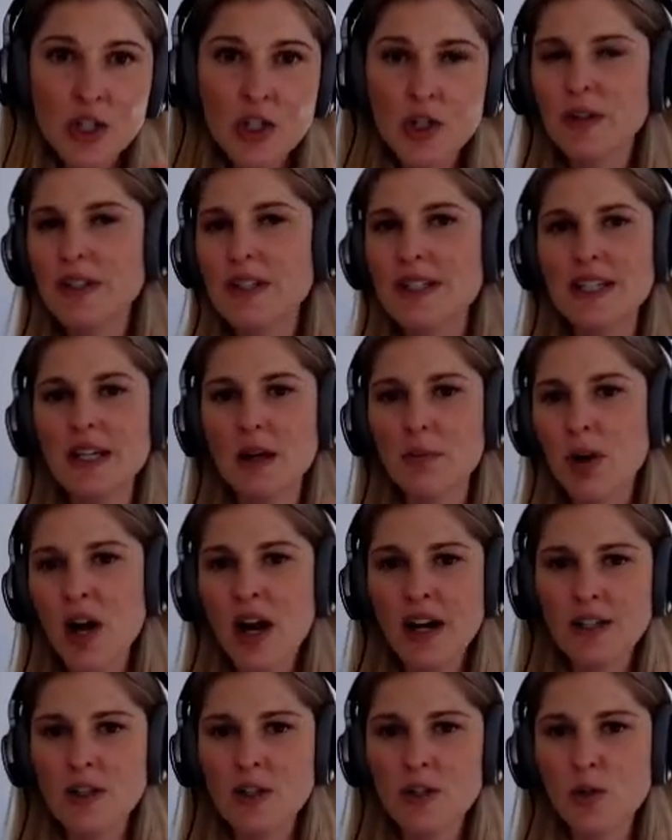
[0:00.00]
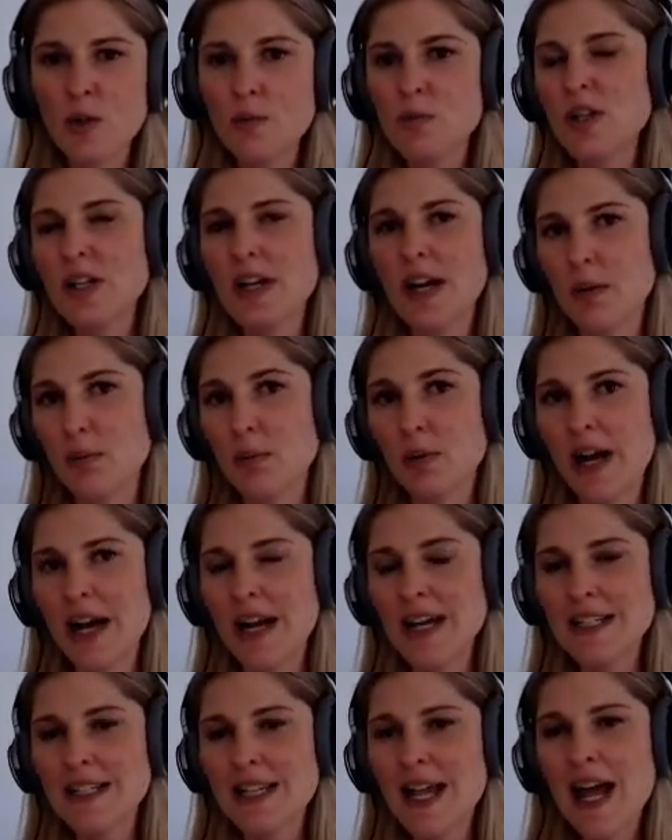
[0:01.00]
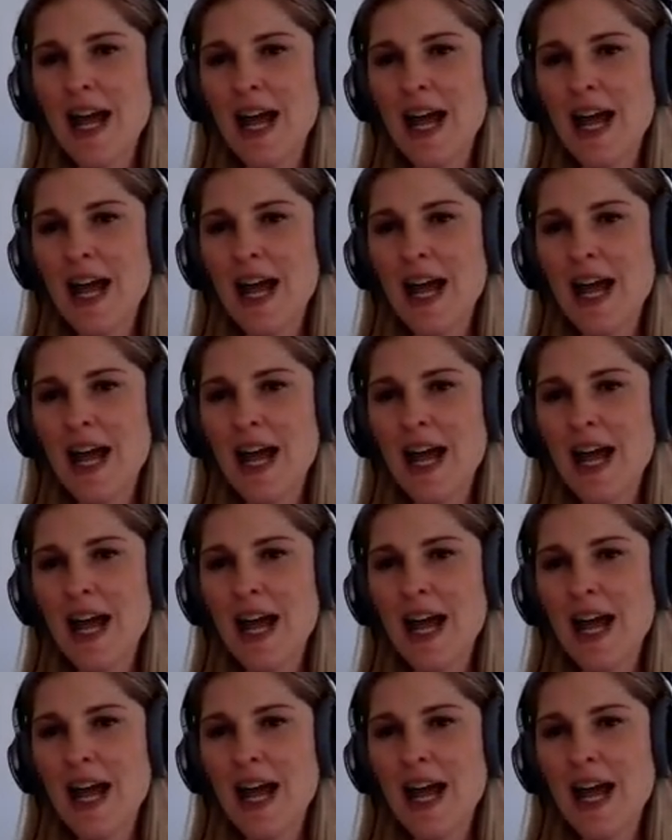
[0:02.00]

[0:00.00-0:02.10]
you can see a product description and a price,